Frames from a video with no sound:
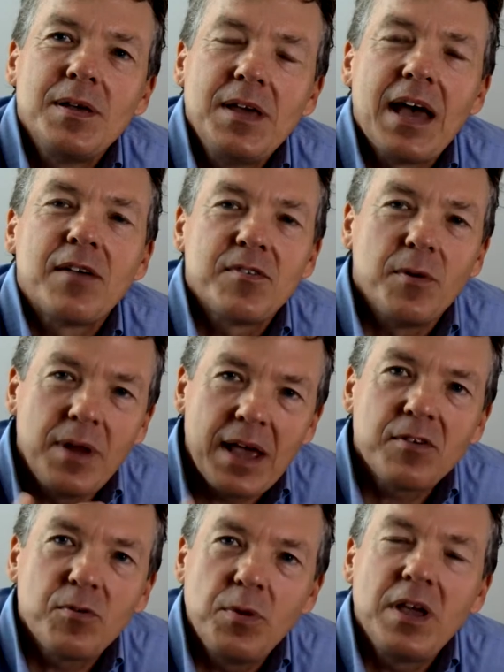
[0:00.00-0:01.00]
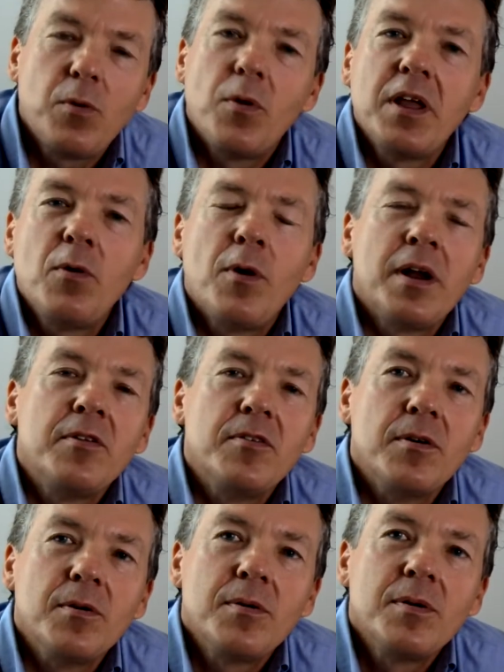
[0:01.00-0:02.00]
Yeah, so next week, what do you want to
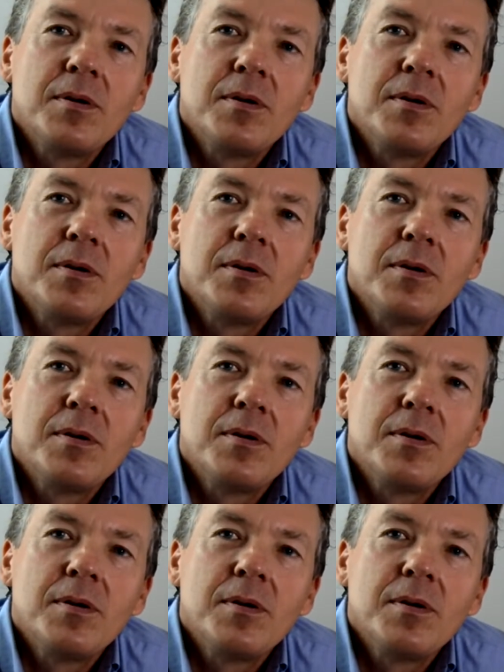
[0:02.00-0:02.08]
do?